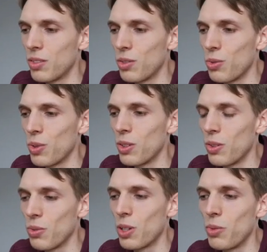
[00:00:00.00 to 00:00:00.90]

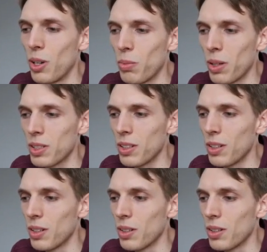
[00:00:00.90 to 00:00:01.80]
where we are passing
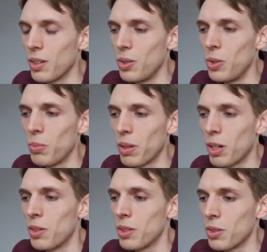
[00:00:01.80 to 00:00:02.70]
a new
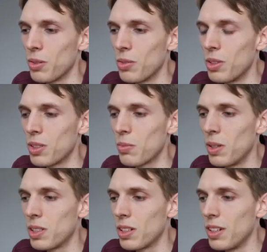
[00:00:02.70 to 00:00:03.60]
parameter, which is
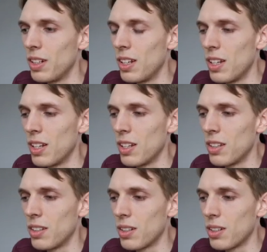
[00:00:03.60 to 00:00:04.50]
basically
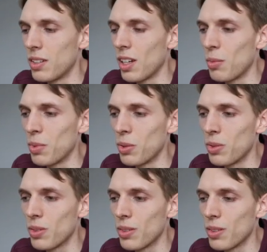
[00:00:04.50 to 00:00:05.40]
the number
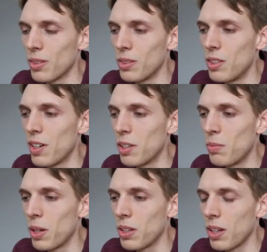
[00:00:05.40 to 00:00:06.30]
divided
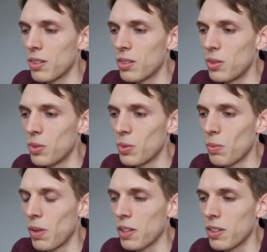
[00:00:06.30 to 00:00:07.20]
by 10 to
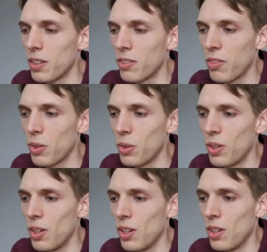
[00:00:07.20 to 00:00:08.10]
math.floor,
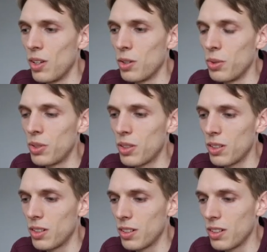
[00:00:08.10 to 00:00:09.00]
which
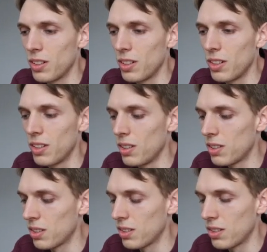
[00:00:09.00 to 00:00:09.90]
in
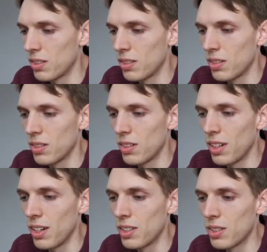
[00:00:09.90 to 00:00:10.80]
this
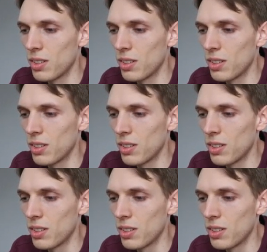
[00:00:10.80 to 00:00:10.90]
case